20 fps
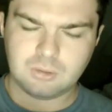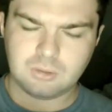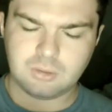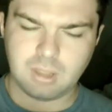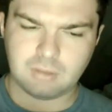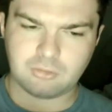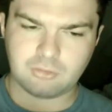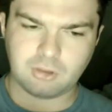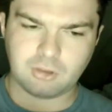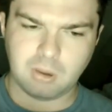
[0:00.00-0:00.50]

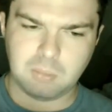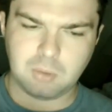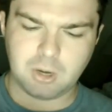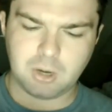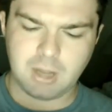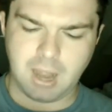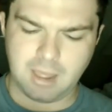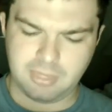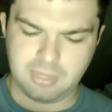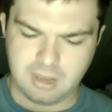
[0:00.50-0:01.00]
that
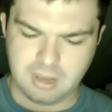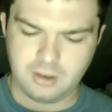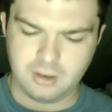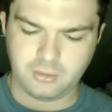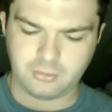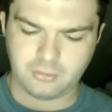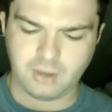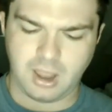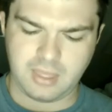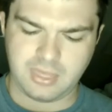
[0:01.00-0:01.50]
someone, I
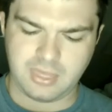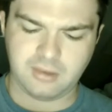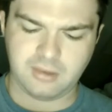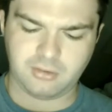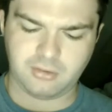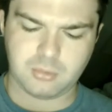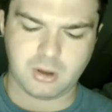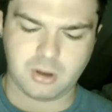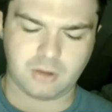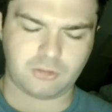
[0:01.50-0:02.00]
think
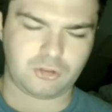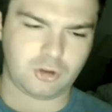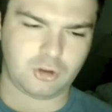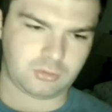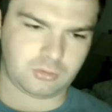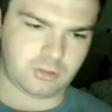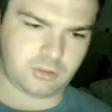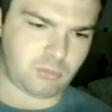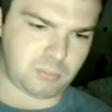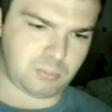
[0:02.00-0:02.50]
someone else
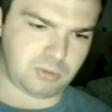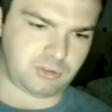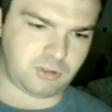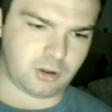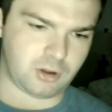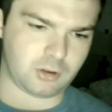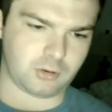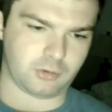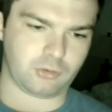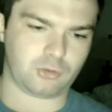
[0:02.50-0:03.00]
took this
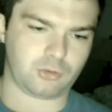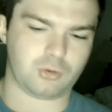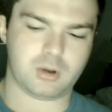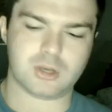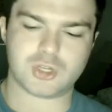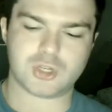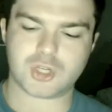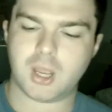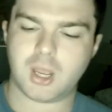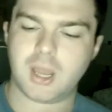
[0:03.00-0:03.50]
particular
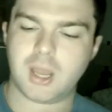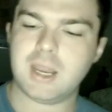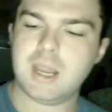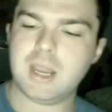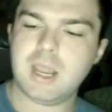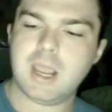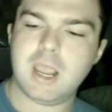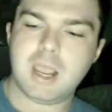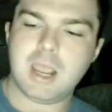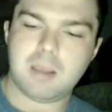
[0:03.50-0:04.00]
screenshot,
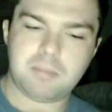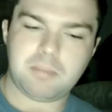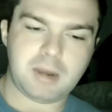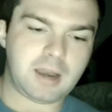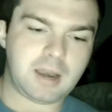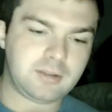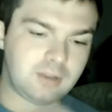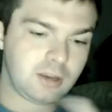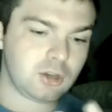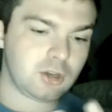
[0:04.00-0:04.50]
but
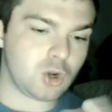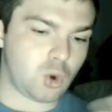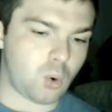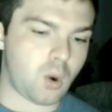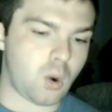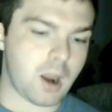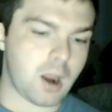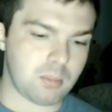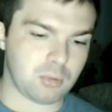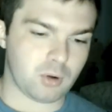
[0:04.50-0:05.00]
I did
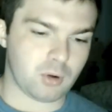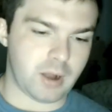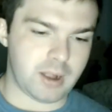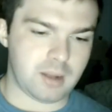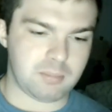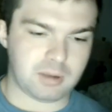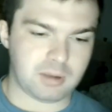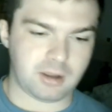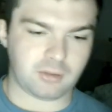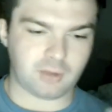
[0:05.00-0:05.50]
corroborate
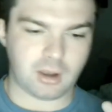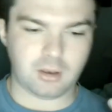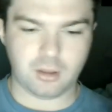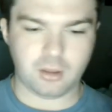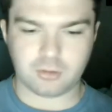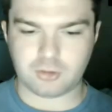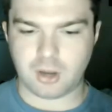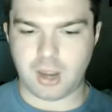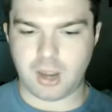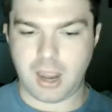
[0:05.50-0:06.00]
it because I
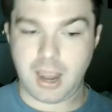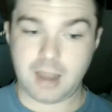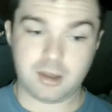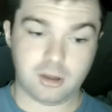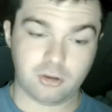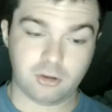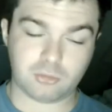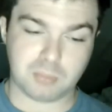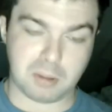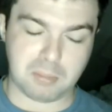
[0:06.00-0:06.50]
looked on, I had
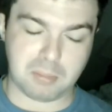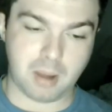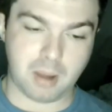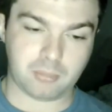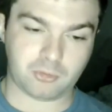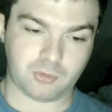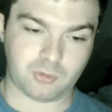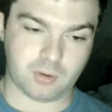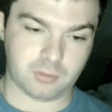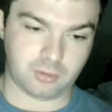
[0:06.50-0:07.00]
to use my
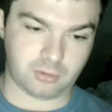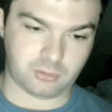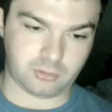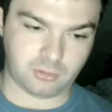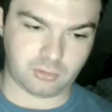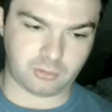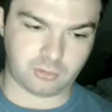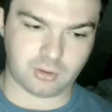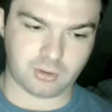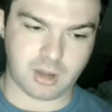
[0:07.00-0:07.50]
mom's phone because
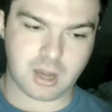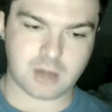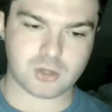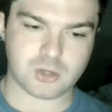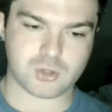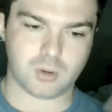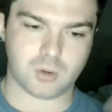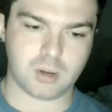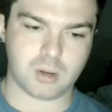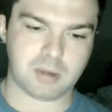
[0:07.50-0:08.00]
this is an
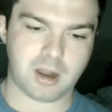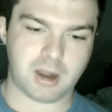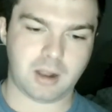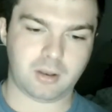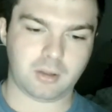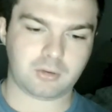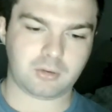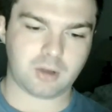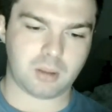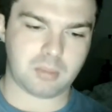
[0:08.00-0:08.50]
Android, but I
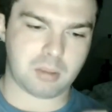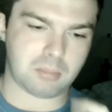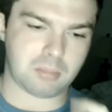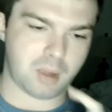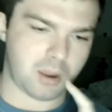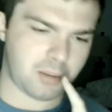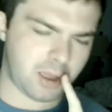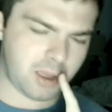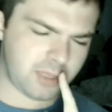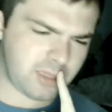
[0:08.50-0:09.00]
looked on my
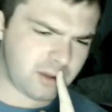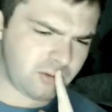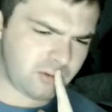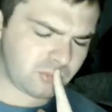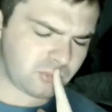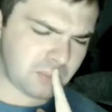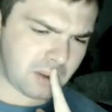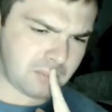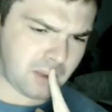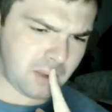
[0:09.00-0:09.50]
mom, I think it
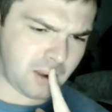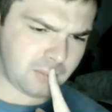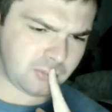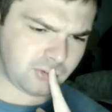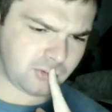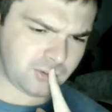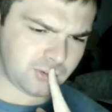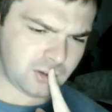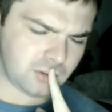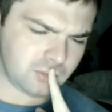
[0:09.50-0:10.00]
was my
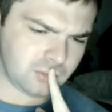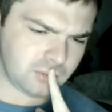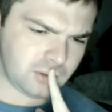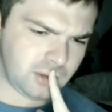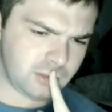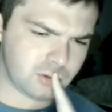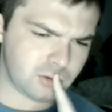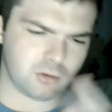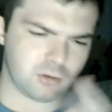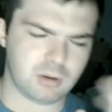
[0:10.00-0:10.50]
mom's phone.
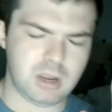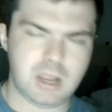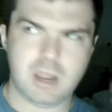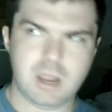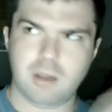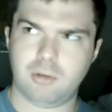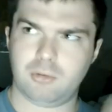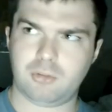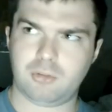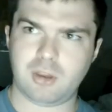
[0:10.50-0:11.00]
It
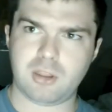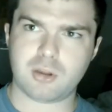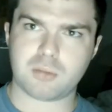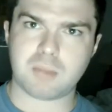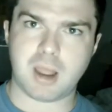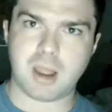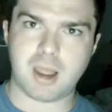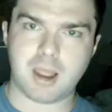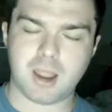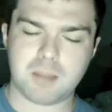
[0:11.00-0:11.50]
was either
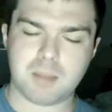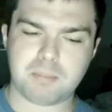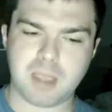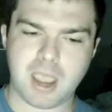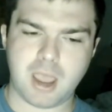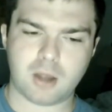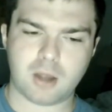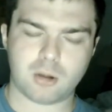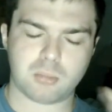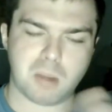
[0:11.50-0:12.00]
my
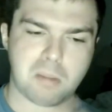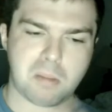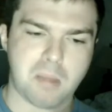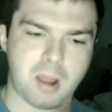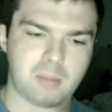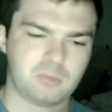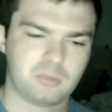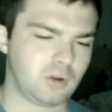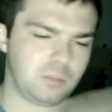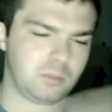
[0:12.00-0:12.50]
iPad or my
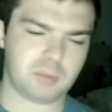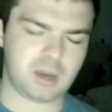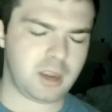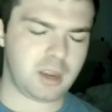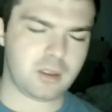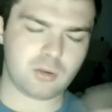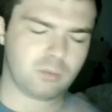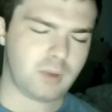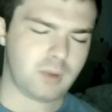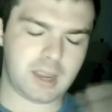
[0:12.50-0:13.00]
mom's phone, but
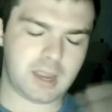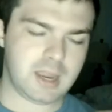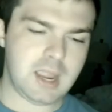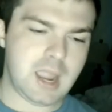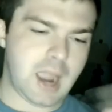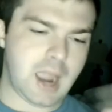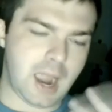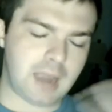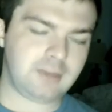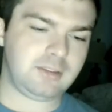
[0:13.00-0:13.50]
either way,
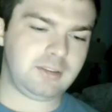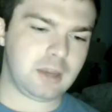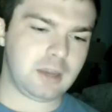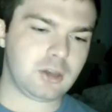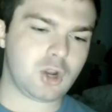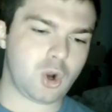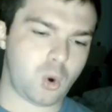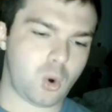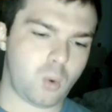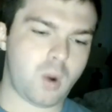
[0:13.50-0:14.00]
I
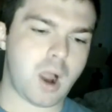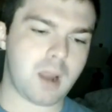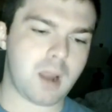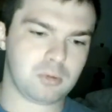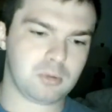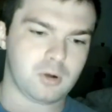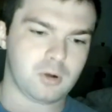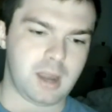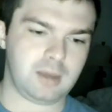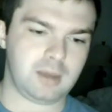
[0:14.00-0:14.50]
did
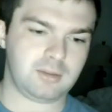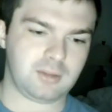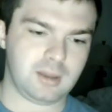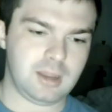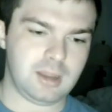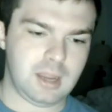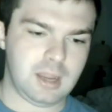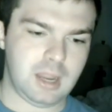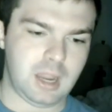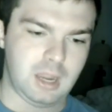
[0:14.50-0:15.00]
corroborate
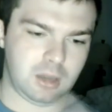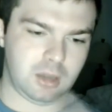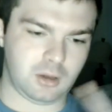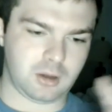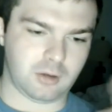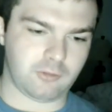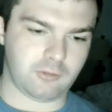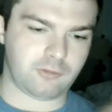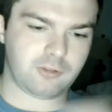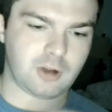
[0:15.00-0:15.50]
and
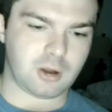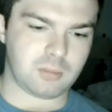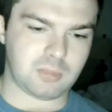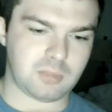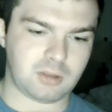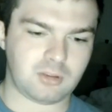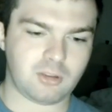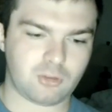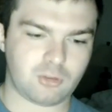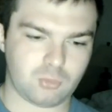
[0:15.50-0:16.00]
confirm
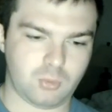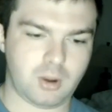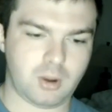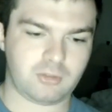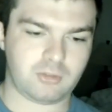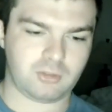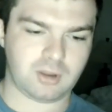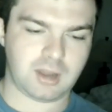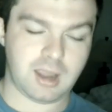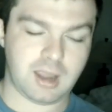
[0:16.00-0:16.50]
that this
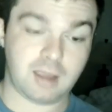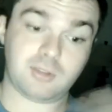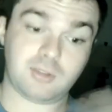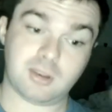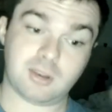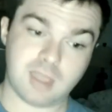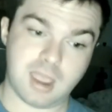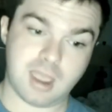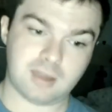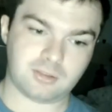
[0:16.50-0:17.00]
was the case
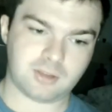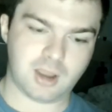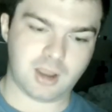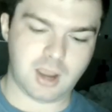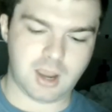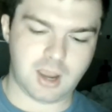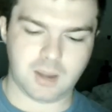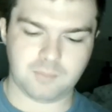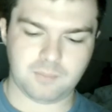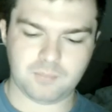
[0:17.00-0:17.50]
at that
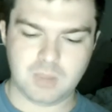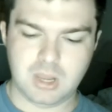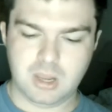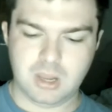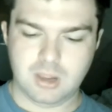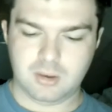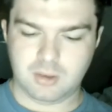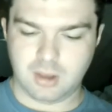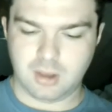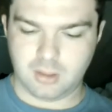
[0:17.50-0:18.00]
time.
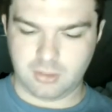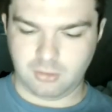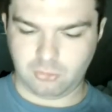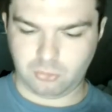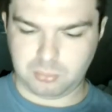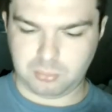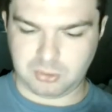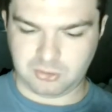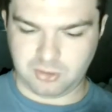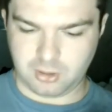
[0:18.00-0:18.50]
Now,
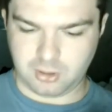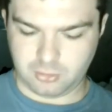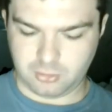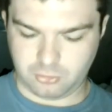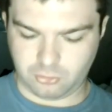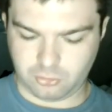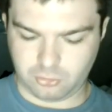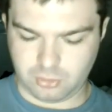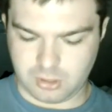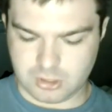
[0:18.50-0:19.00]
this
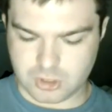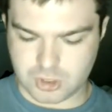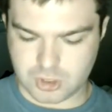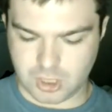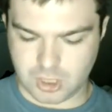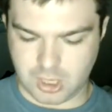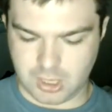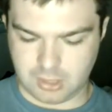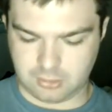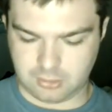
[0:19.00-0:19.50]
particular
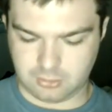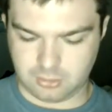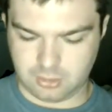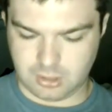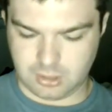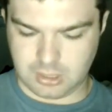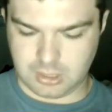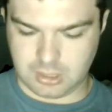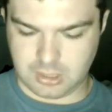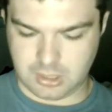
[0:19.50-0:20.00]
screenshot
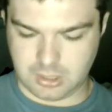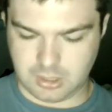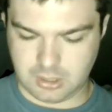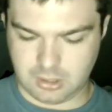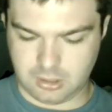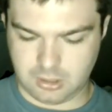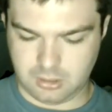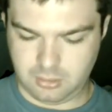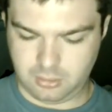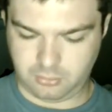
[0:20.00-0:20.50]

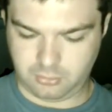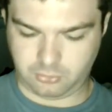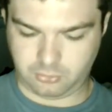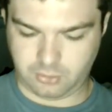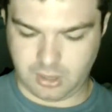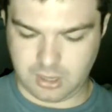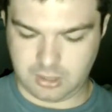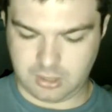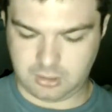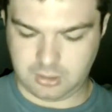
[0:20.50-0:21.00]
looks
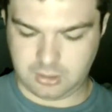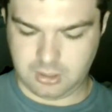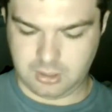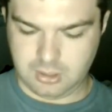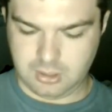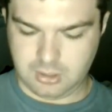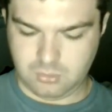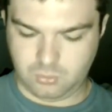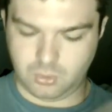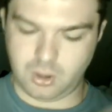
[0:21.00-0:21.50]
like
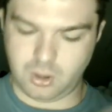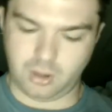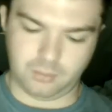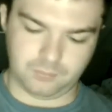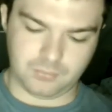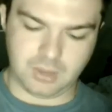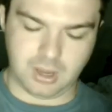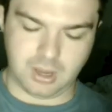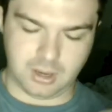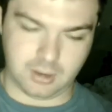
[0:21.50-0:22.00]

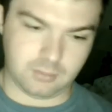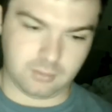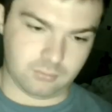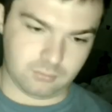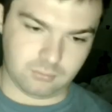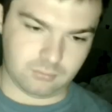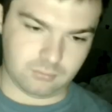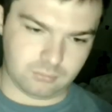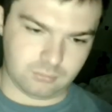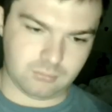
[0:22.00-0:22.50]
well,
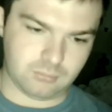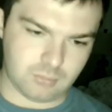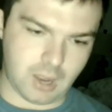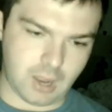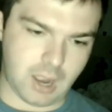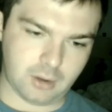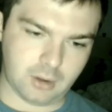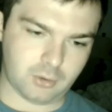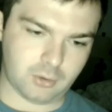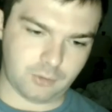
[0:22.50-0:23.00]

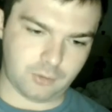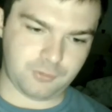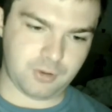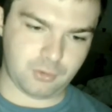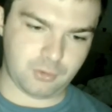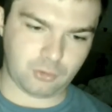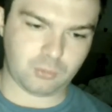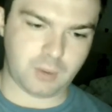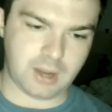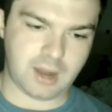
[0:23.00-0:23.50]
I don't know if
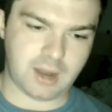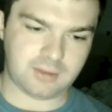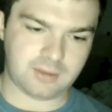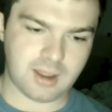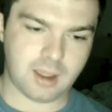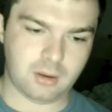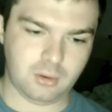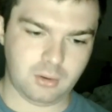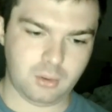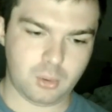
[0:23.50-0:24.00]
it was when I
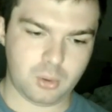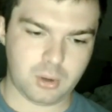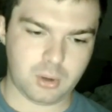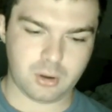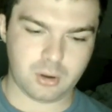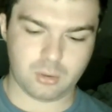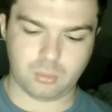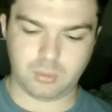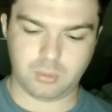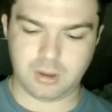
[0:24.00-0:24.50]
downloaded
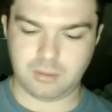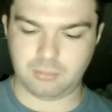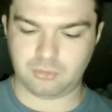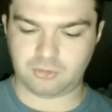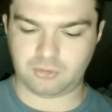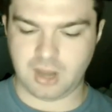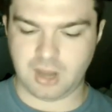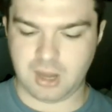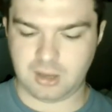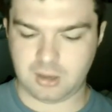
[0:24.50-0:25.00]
it or when it
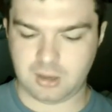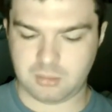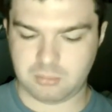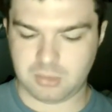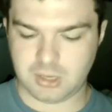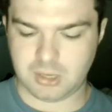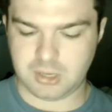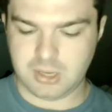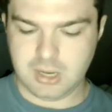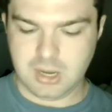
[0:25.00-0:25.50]
was taken,
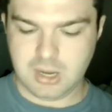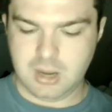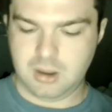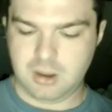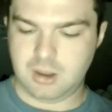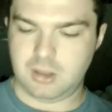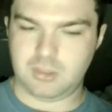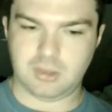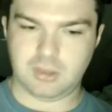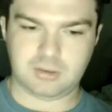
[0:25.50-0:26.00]
but
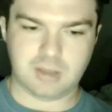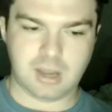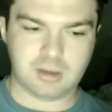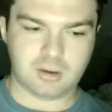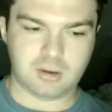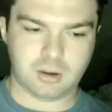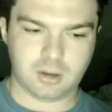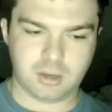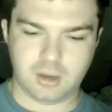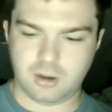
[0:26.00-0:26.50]
the
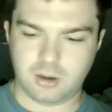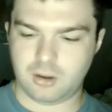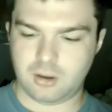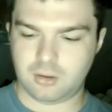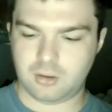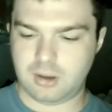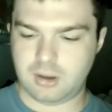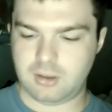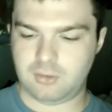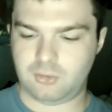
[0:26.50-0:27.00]
date on
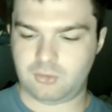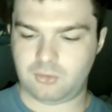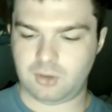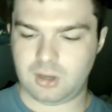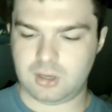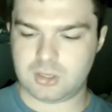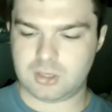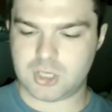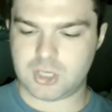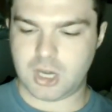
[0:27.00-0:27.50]
here is
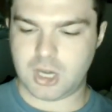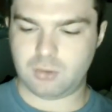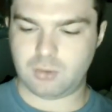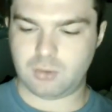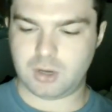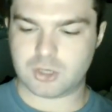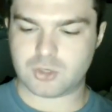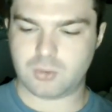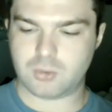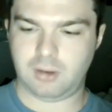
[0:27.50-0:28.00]

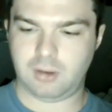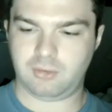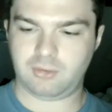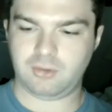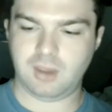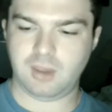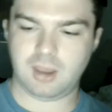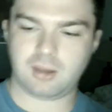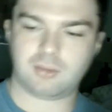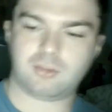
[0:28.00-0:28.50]
January
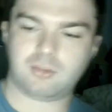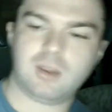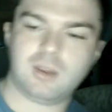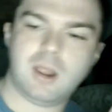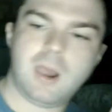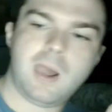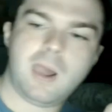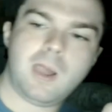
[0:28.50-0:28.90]
26th.